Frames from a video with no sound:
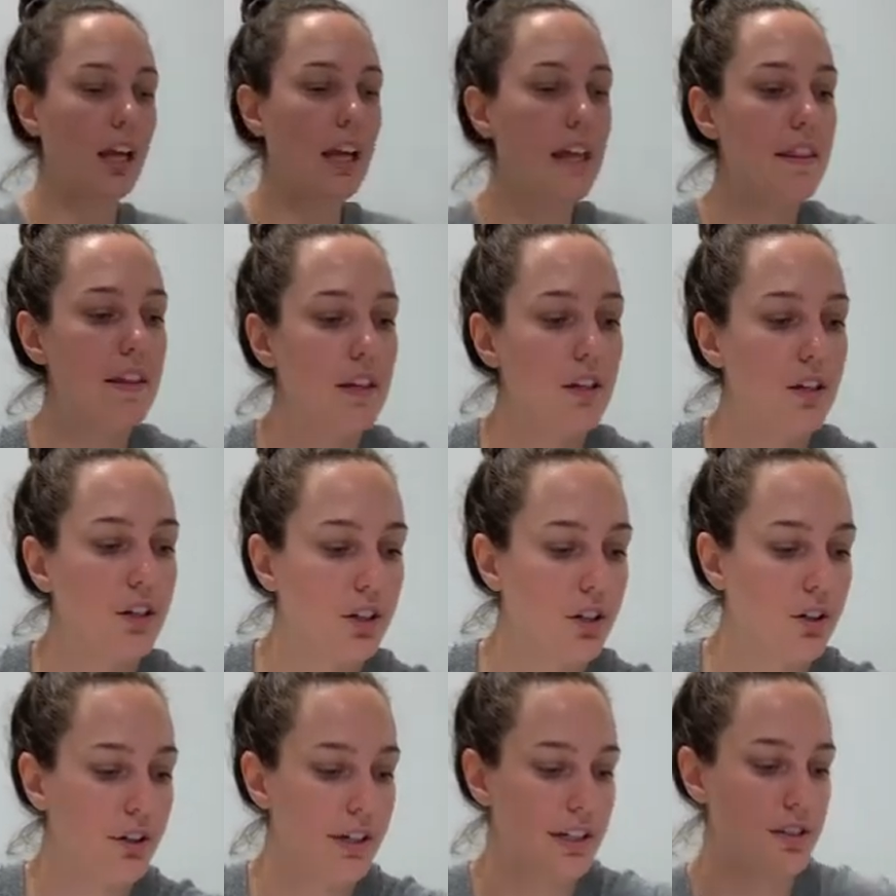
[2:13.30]
and then you're
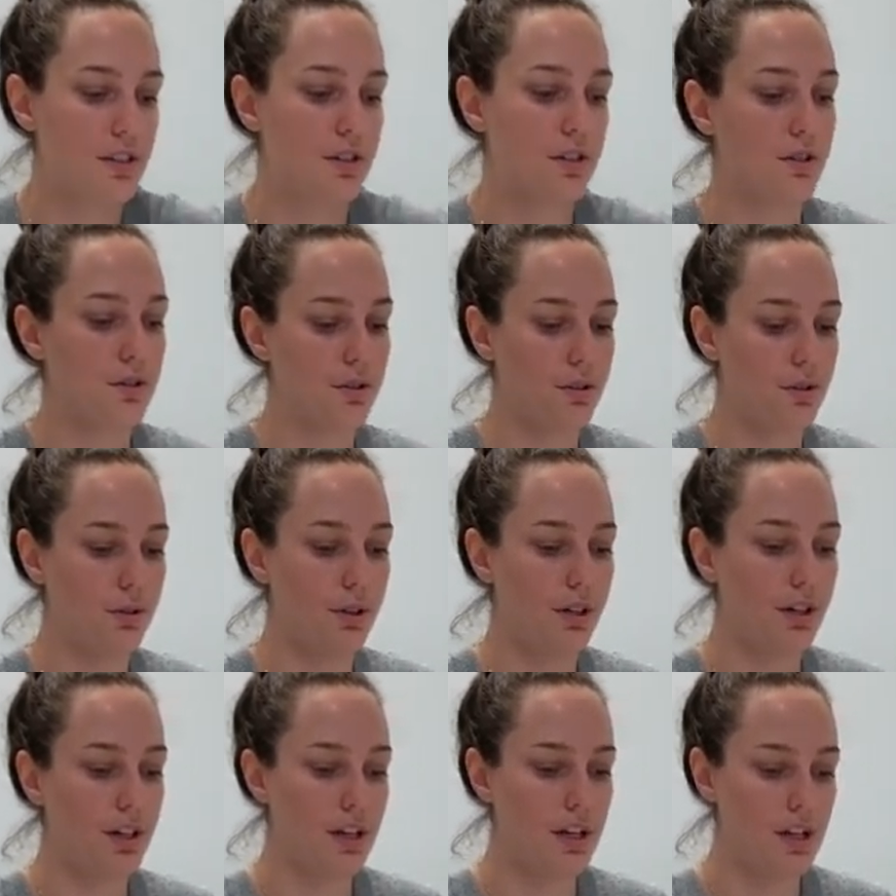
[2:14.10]
going to
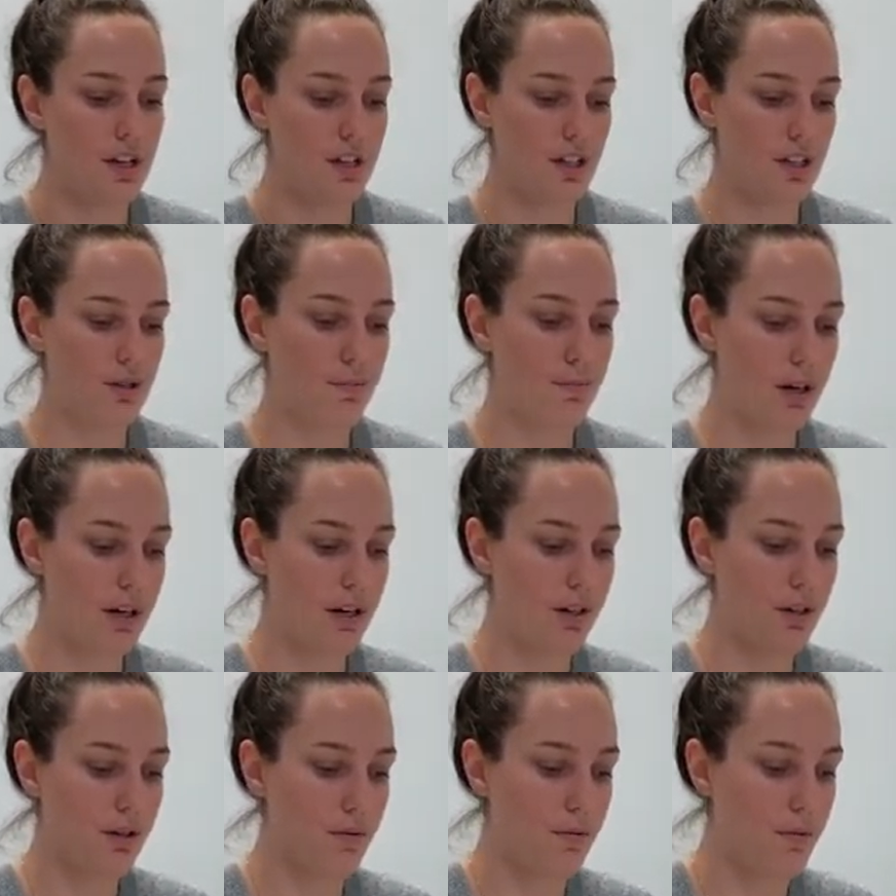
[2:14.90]
spread
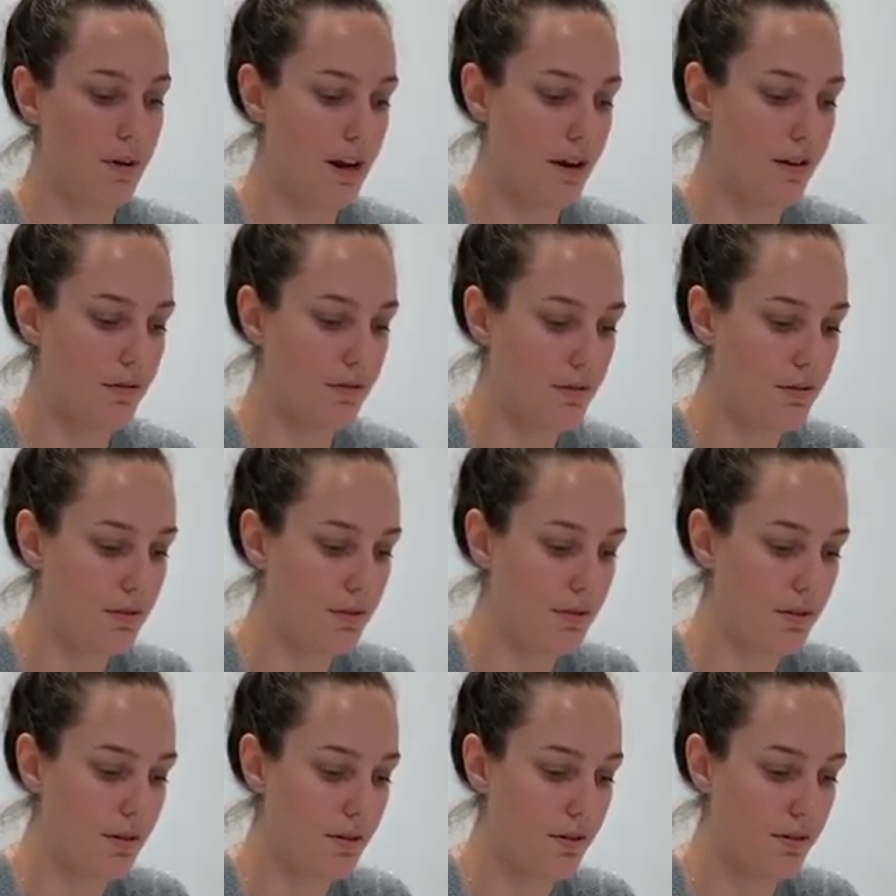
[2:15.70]
it around.
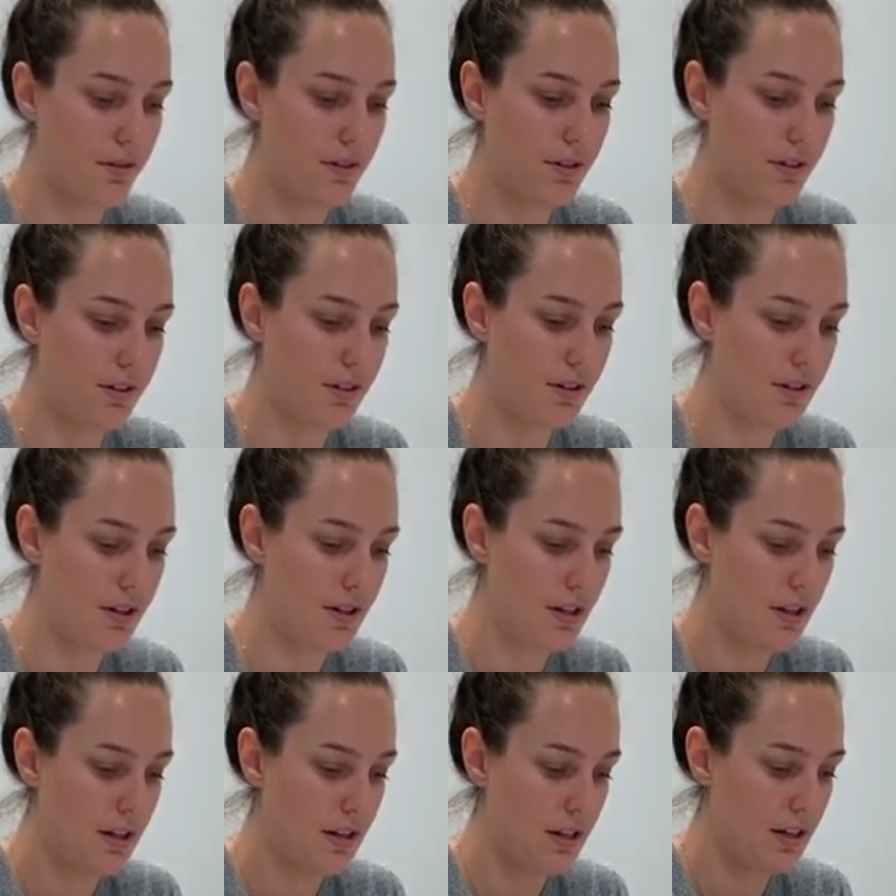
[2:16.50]
So
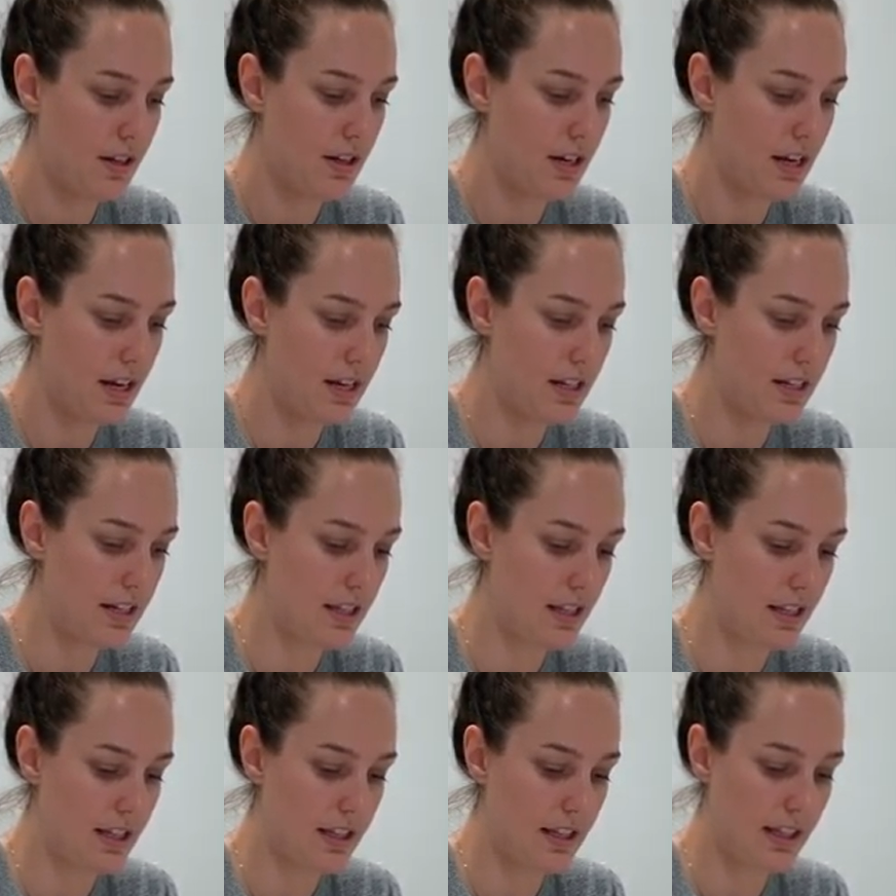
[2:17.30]
nice
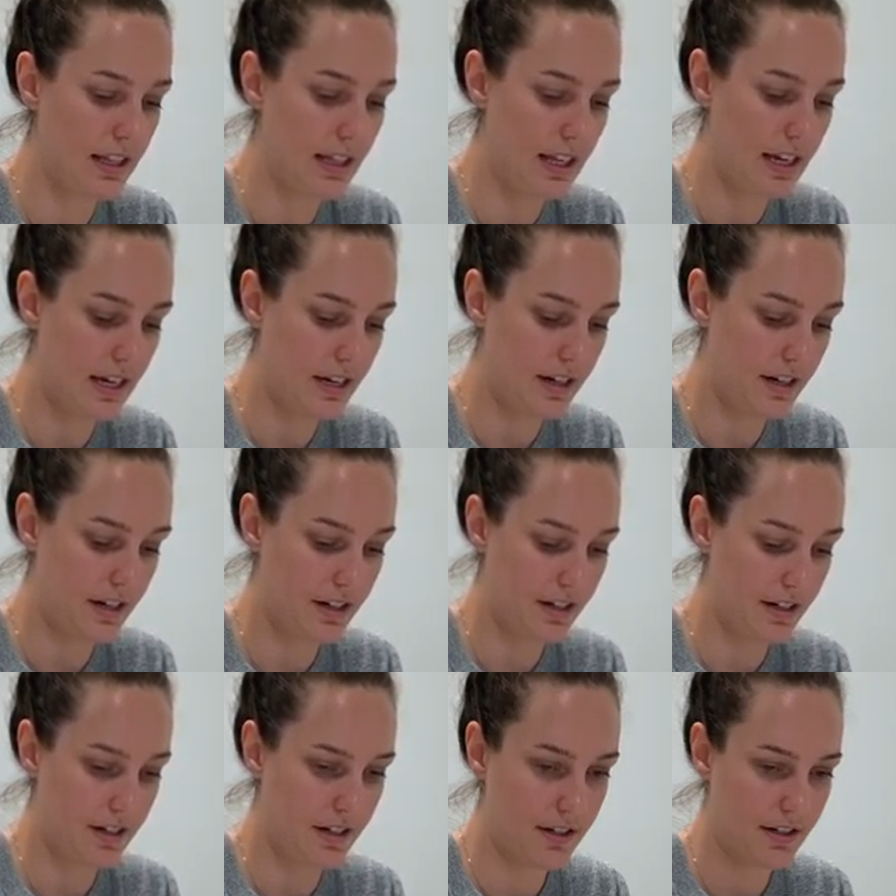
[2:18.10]
thin
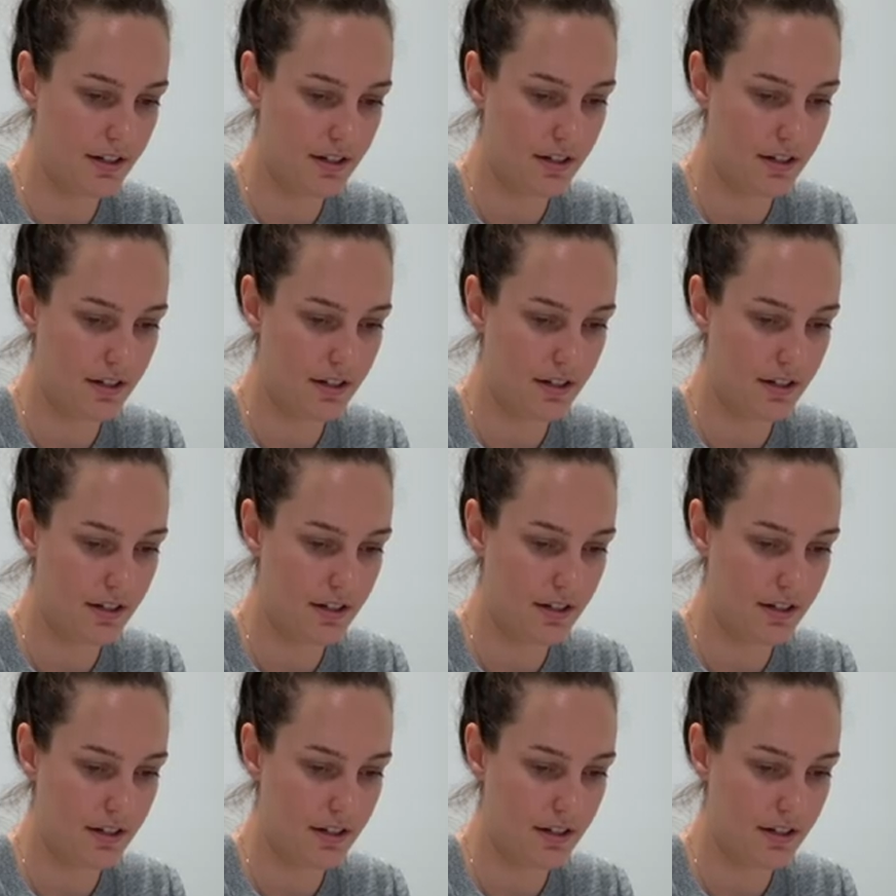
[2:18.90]
layer.